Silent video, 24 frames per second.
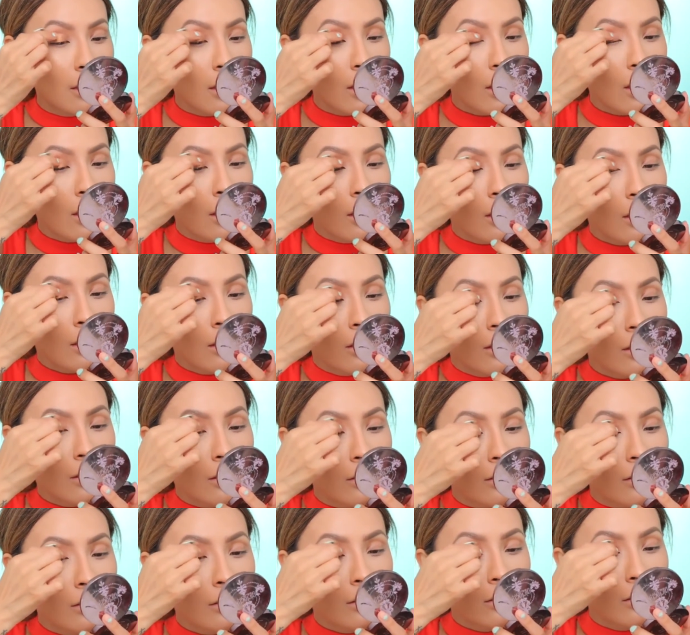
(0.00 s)
I don't
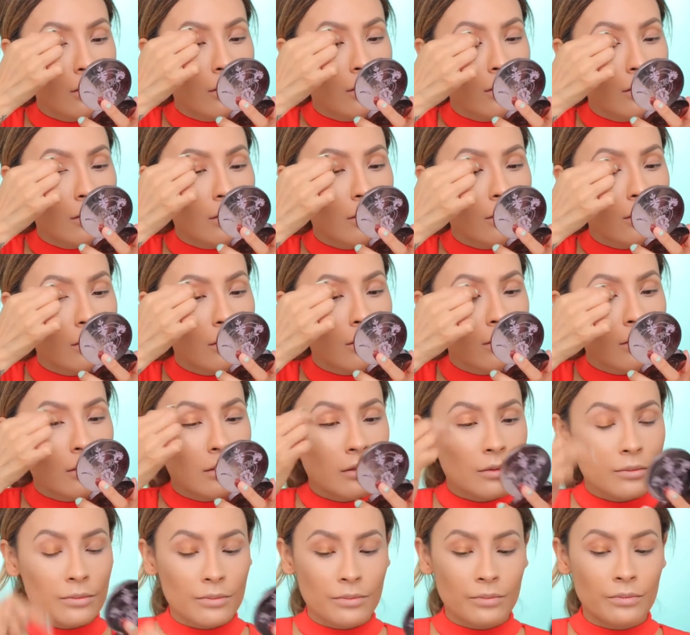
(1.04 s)
even feel like I
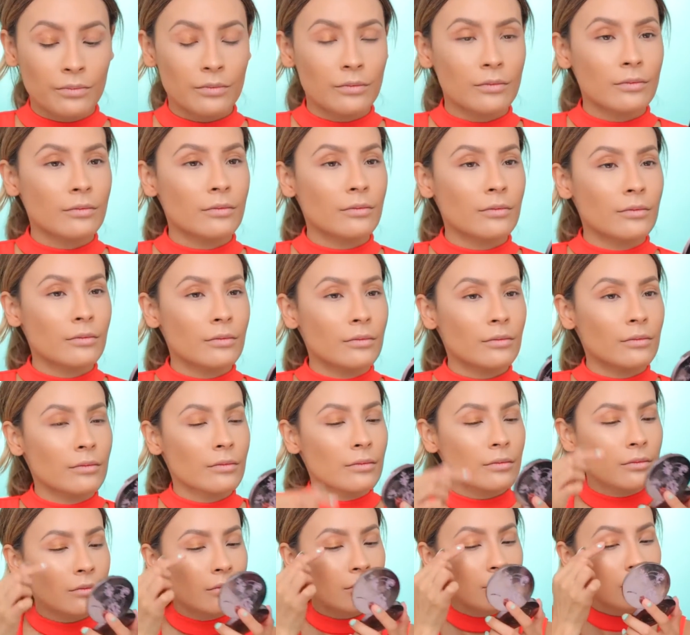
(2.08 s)
really need an eyeshadow
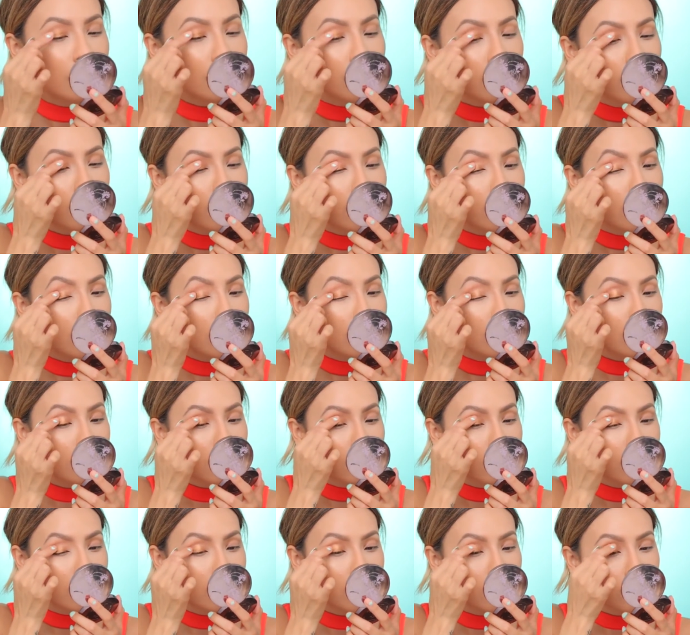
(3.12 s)
base with these
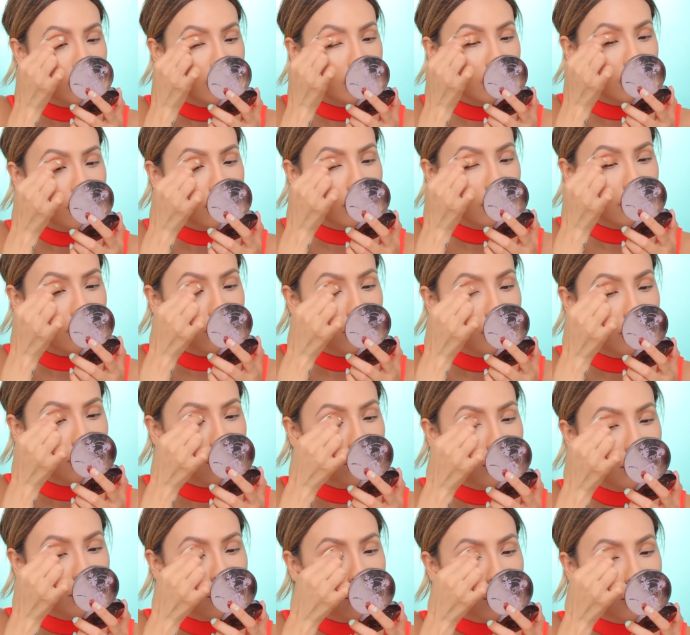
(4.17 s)
eyeshadows because they're
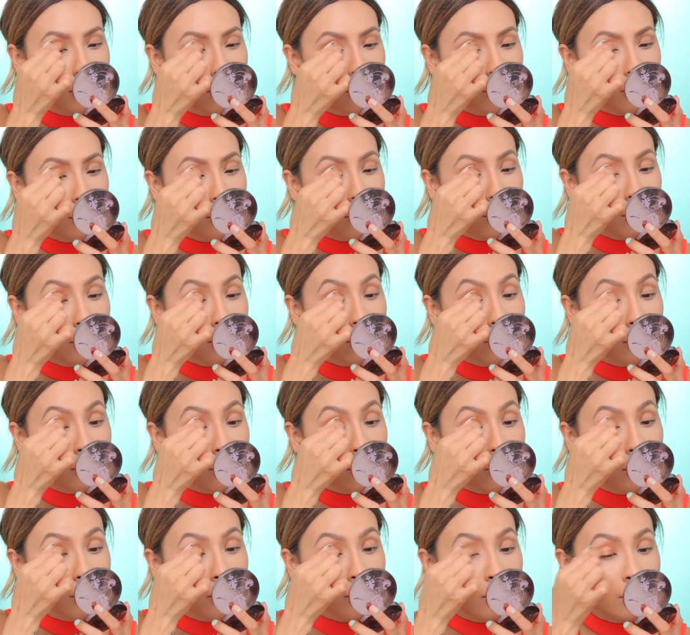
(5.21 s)
super pigmented.
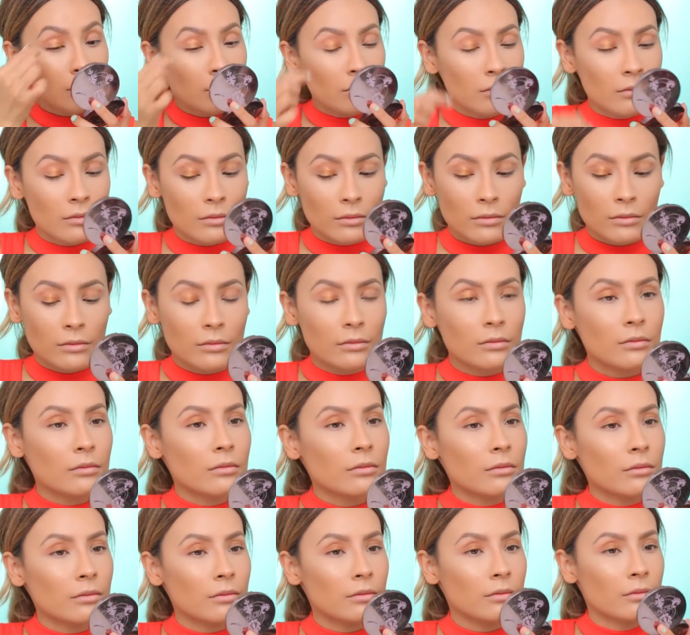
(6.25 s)
I will say it is
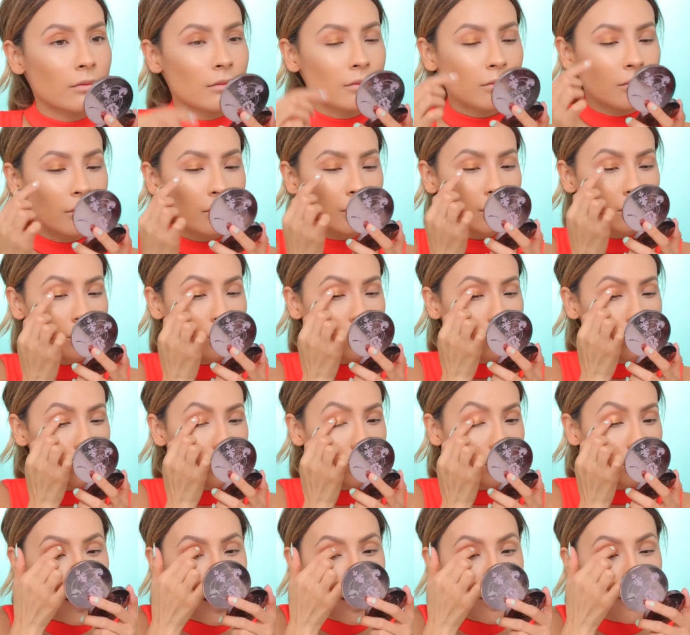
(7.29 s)
nice that
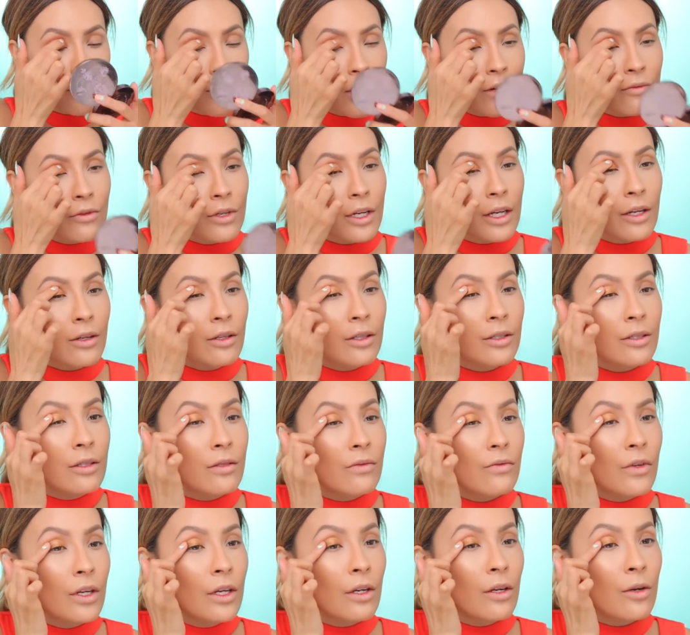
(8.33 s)
I don't have a nail on this
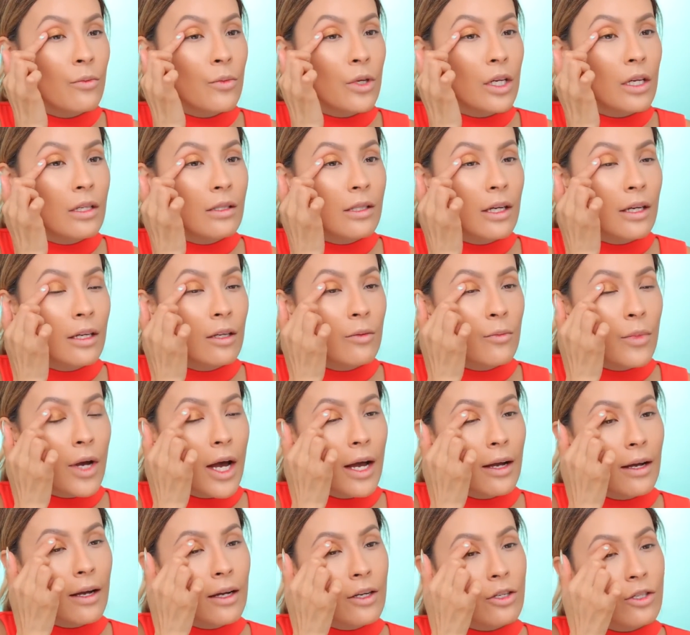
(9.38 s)
finger because I can
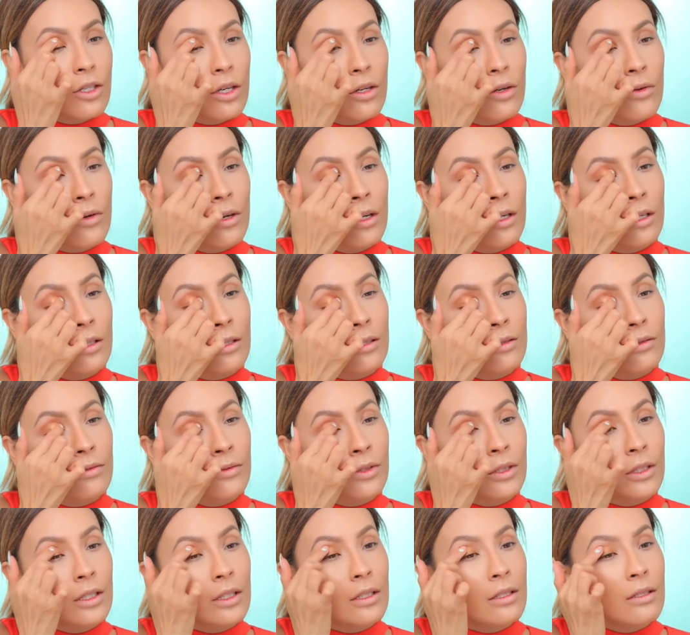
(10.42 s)
pack eyeshadow on
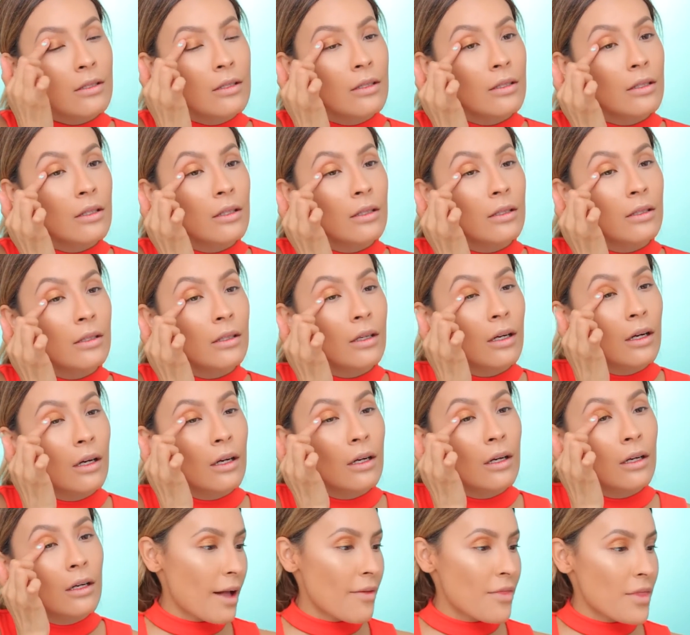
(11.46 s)
really easily.
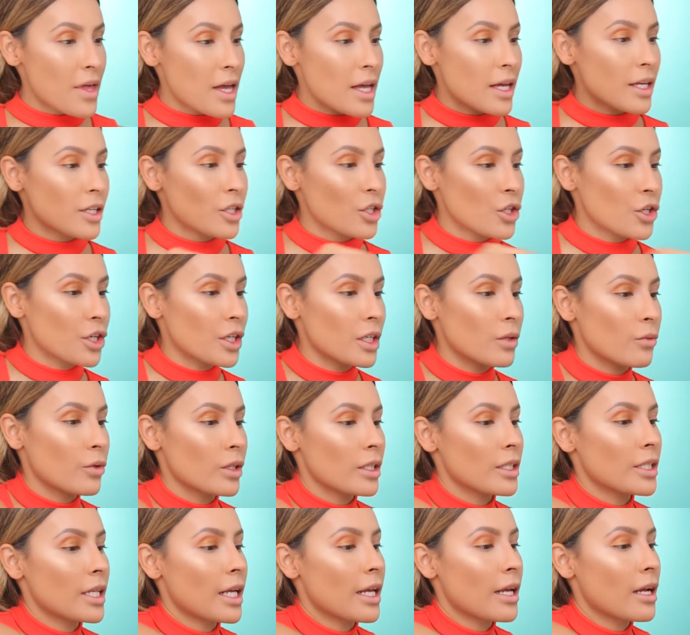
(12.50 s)
And then you're gonna
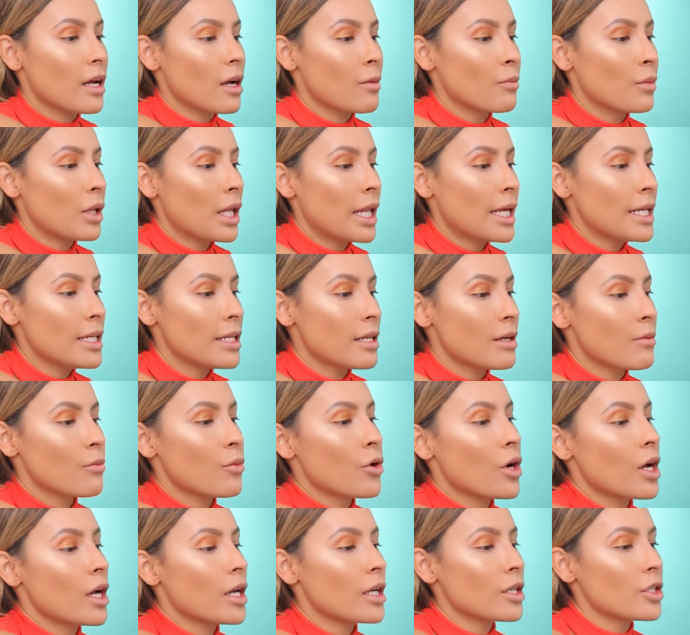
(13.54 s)
wanna take a blending
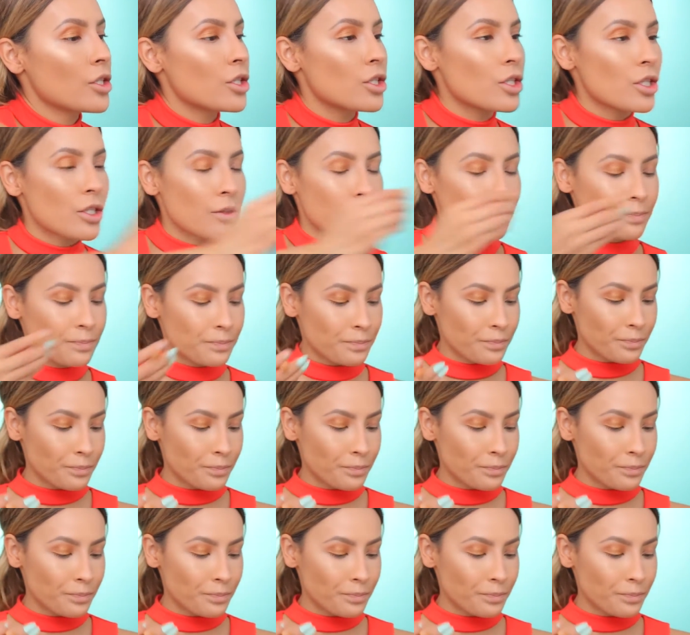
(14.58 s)
brush.